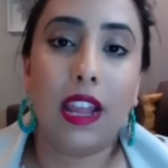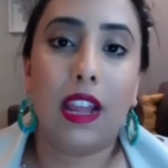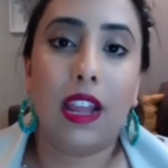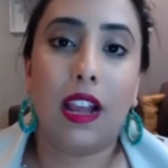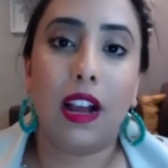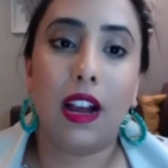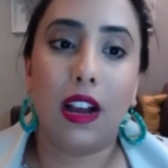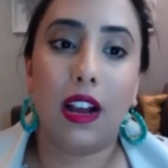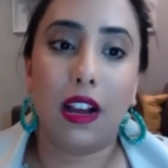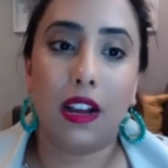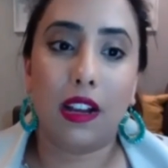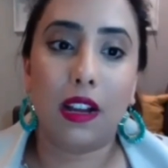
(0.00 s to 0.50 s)

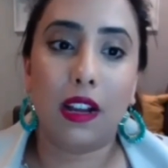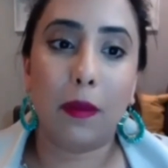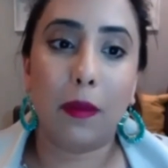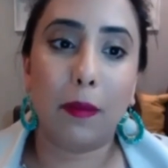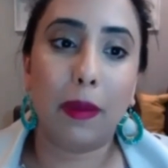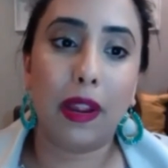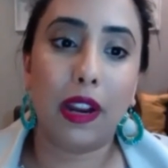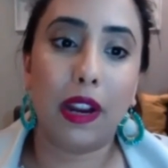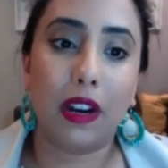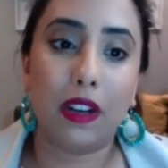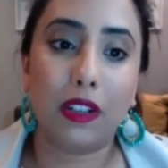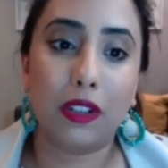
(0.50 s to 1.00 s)
uh,
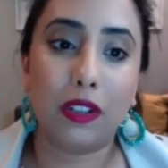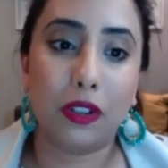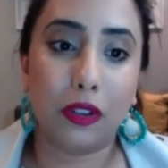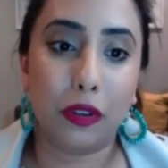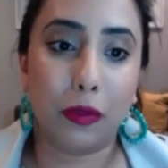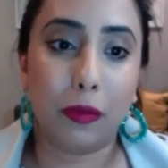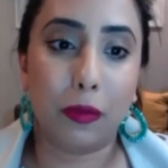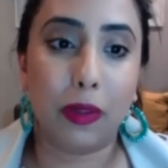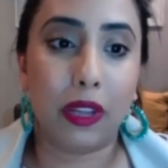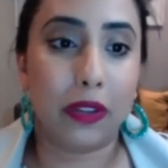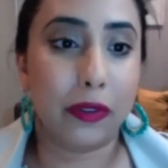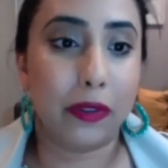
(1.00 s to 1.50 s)
compared to
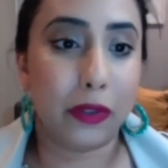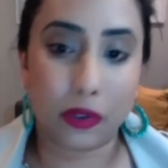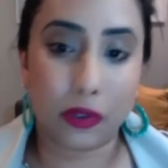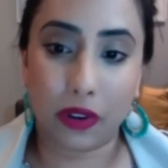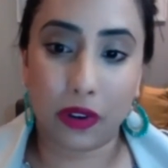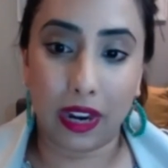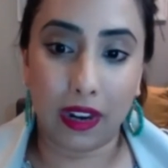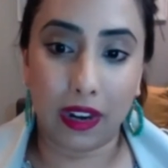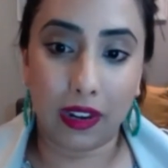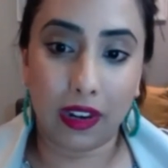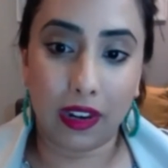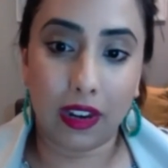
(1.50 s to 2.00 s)
being
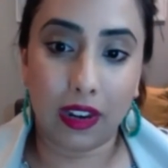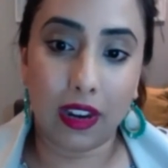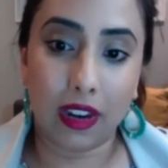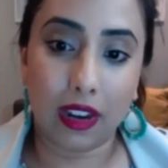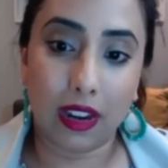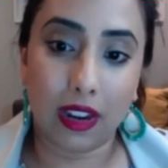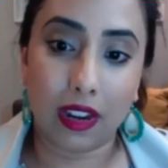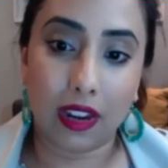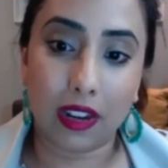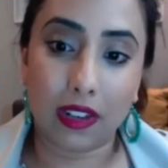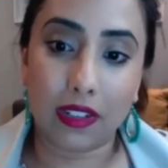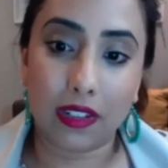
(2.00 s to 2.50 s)
straight.
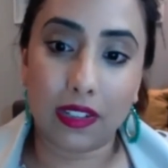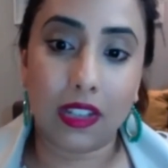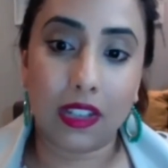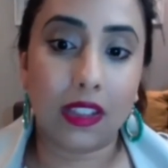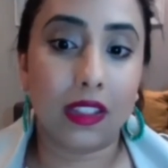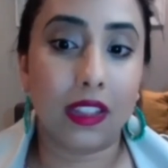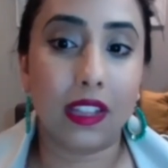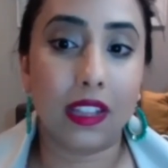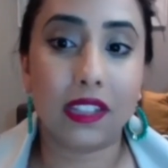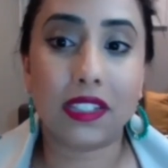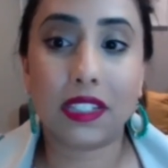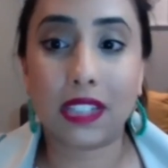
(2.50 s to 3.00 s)
And
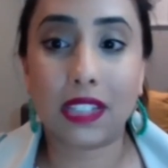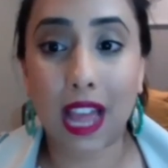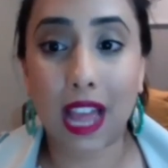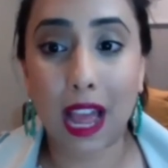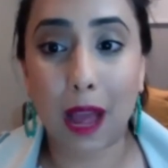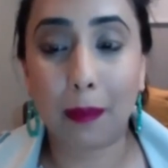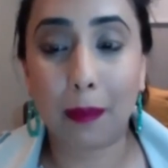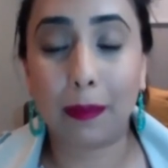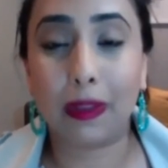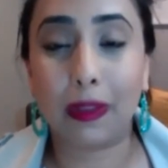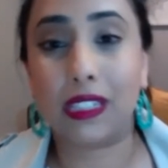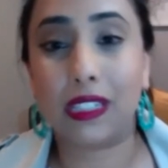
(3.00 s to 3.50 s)
this
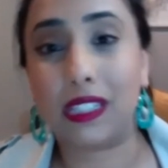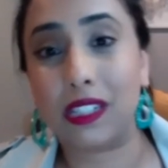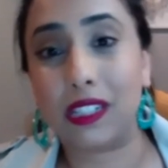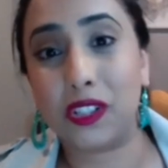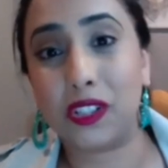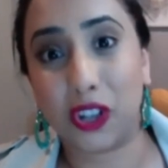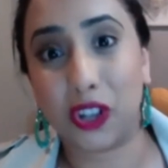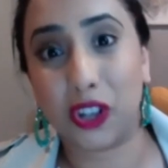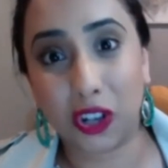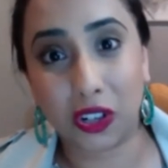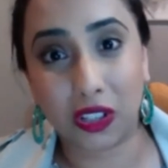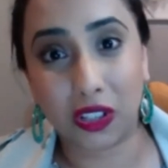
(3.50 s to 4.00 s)
happens as
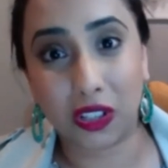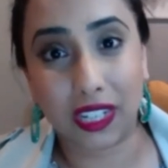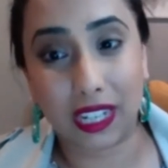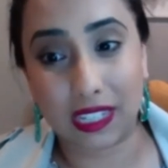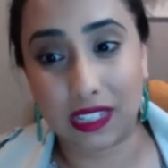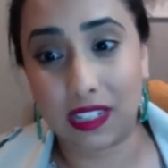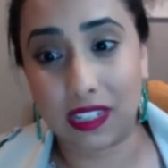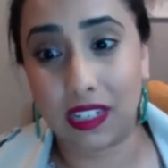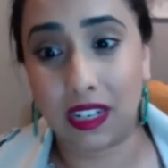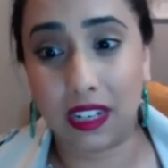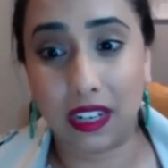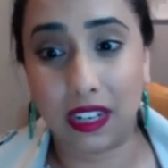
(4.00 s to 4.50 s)
early as
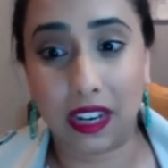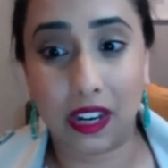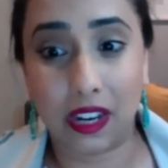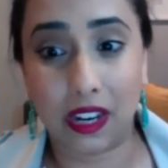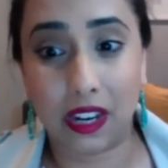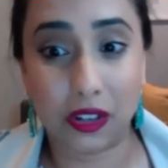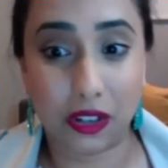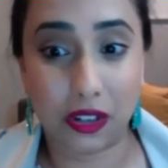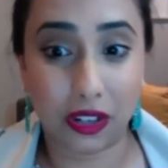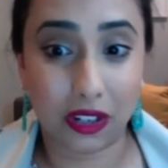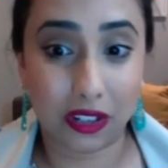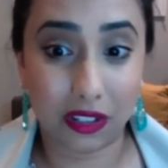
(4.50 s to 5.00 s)

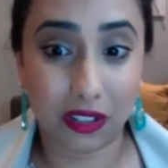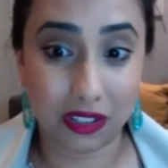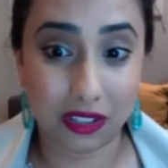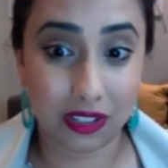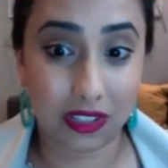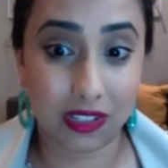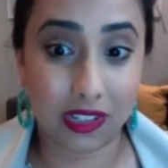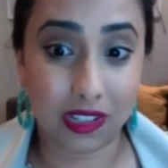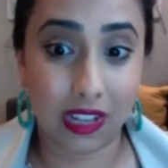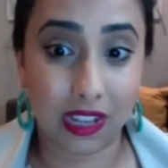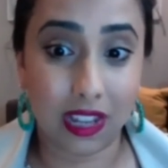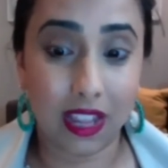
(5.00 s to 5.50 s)
teenage years.